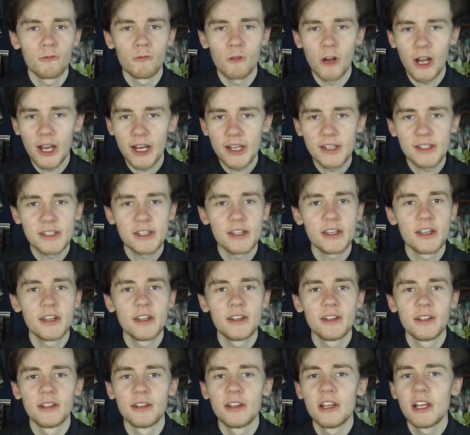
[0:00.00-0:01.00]

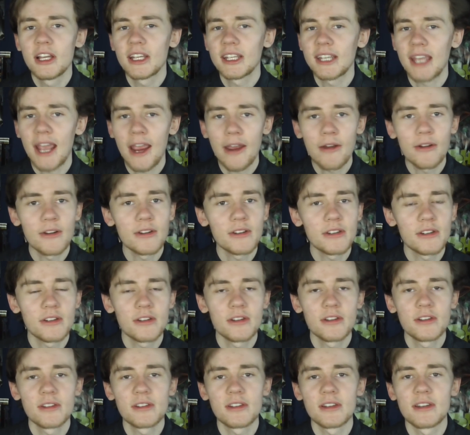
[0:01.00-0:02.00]
writing and
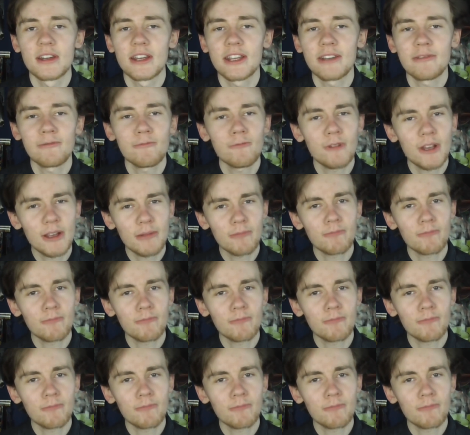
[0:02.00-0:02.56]
characters, and